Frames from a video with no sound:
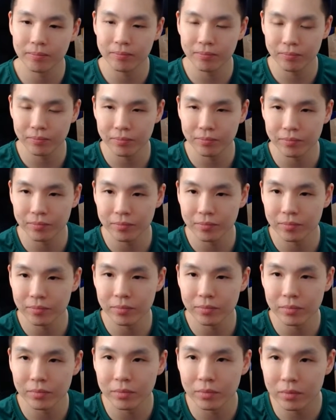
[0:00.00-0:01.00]

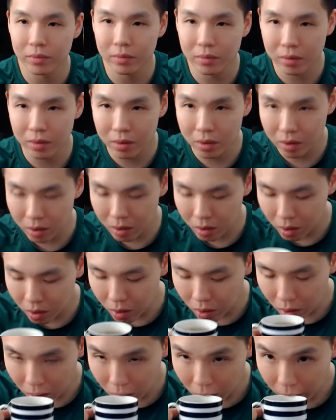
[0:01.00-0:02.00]

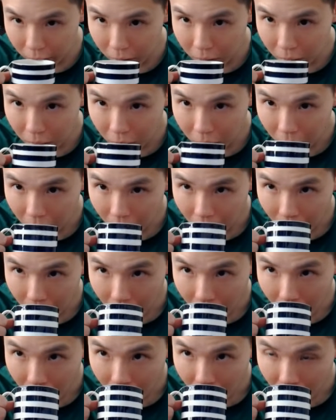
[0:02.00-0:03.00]

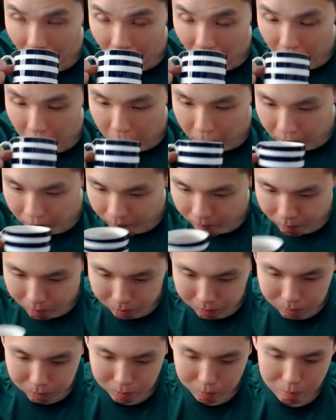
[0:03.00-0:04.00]

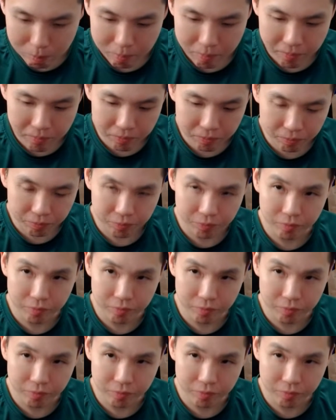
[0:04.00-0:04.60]
(silence)